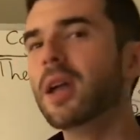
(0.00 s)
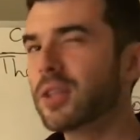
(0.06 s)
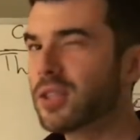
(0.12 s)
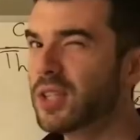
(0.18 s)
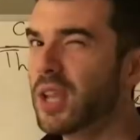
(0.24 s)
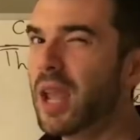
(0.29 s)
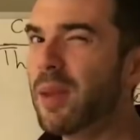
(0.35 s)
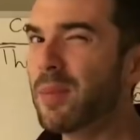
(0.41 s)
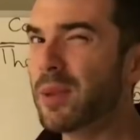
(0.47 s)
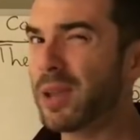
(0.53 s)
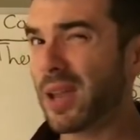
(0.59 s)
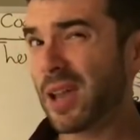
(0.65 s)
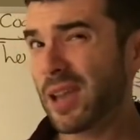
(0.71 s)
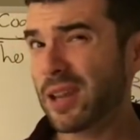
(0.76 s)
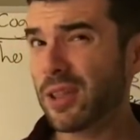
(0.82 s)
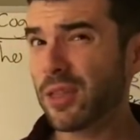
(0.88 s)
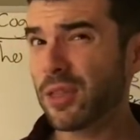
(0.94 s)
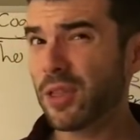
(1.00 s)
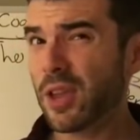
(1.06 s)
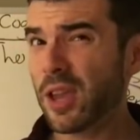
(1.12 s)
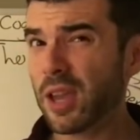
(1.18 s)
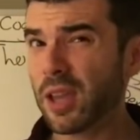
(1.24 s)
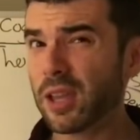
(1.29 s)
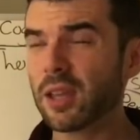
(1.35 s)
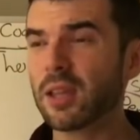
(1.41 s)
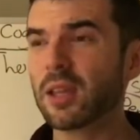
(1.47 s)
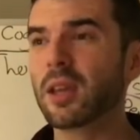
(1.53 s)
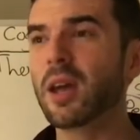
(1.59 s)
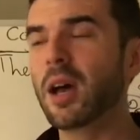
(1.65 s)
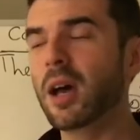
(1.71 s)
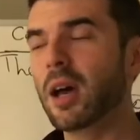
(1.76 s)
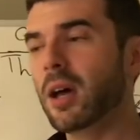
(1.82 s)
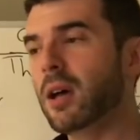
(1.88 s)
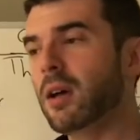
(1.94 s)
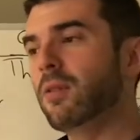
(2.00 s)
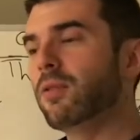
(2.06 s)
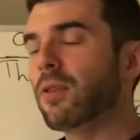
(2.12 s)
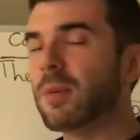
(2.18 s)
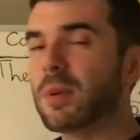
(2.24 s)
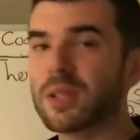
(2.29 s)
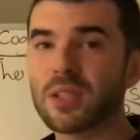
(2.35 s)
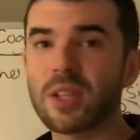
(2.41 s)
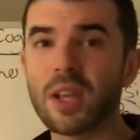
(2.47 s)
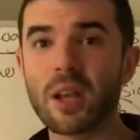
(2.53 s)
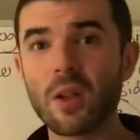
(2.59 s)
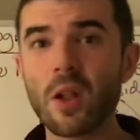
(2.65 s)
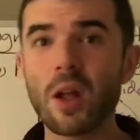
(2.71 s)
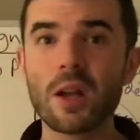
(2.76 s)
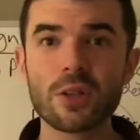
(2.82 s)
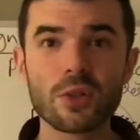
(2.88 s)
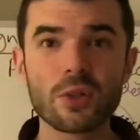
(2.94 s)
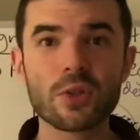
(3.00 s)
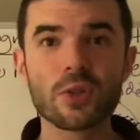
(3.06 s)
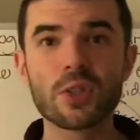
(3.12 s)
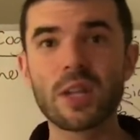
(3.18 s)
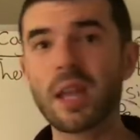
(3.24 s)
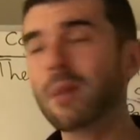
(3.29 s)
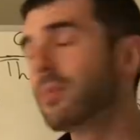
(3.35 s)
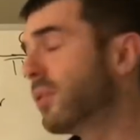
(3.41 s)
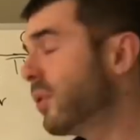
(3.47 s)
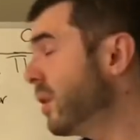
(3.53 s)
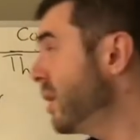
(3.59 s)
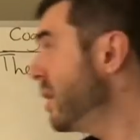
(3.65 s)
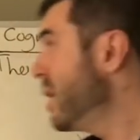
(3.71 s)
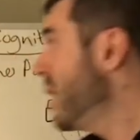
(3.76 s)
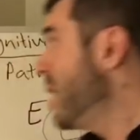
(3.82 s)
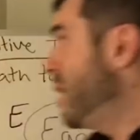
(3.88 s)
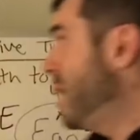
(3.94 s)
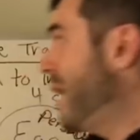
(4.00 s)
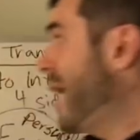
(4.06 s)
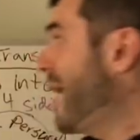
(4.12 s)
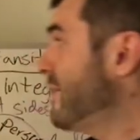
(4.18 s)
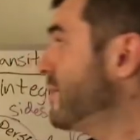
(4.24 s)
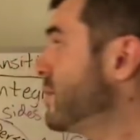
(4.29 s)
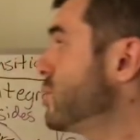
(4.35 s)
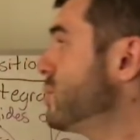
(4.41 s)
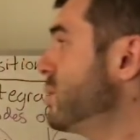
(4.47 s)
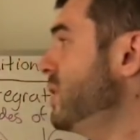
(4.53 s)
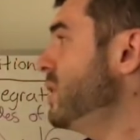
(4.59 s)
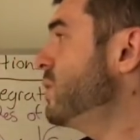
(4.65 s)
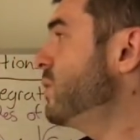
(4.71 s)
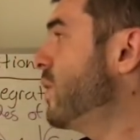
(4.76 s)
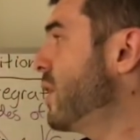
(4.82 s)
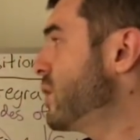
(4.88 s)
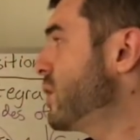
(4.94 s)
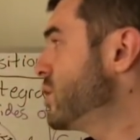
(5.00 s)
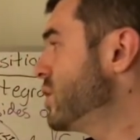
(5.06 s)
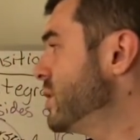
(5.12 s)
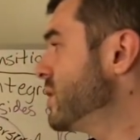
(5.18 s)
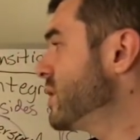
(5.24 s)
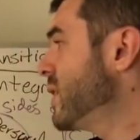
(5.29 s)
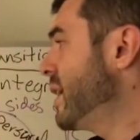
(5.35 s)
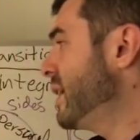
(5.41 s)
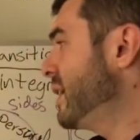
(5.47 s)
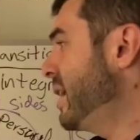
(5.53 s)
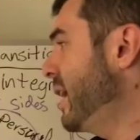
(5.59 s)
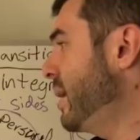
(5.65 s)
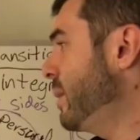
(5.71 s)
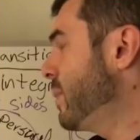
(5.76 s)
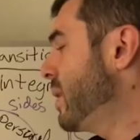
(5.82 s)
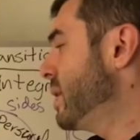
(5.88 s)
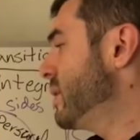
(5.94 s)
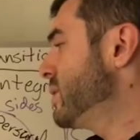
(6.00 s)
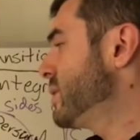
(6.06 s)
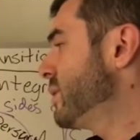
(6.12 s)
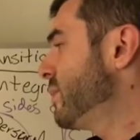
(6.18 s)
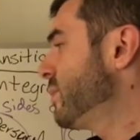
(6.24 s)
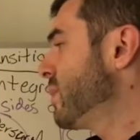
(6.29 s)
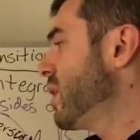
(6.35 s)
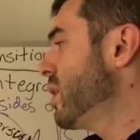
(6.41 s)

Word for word: Same kind of thing uh, from a psychological standpoint. You have to treat these functions like gateways.